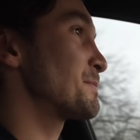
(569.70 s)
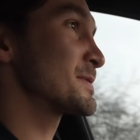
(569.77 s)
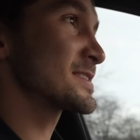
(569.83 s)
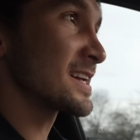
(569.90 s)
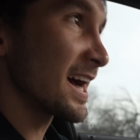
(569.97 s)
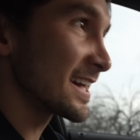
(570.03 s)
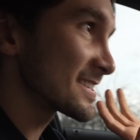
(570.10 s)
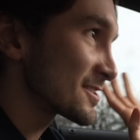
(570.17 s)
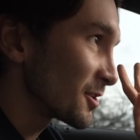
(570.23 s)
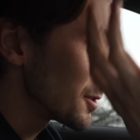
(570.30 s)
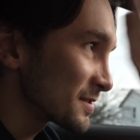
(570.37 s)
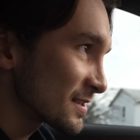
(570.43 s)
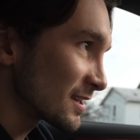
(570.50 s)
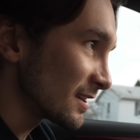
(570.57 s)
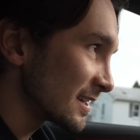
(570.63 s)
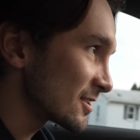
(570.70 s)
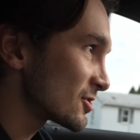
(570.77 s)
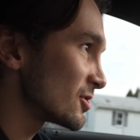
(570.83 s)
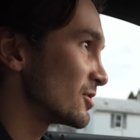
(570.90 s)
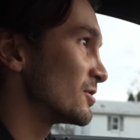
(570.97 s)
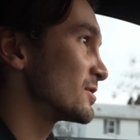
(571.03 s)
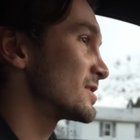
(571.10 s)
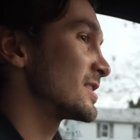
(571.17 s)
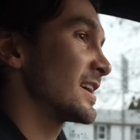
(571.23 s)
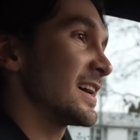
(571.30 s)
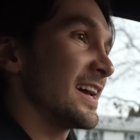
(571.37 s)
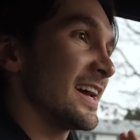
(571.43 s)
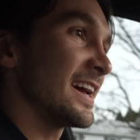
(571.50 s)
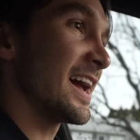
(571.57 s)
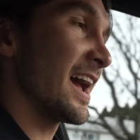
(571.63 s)
Besides those little issues,
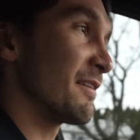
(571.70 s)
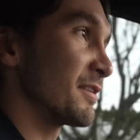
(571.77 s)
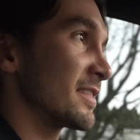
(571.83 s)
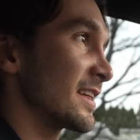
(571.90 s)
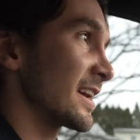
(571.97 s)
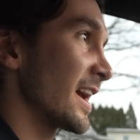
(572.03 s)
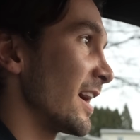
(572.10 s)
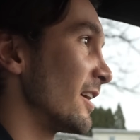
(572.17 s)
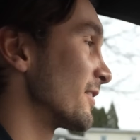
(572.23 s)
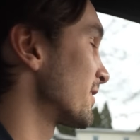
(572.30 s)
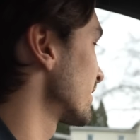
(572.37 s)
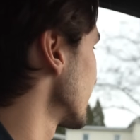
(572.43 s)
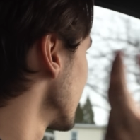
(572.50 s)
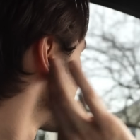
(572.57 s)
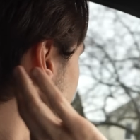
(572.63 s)
everything else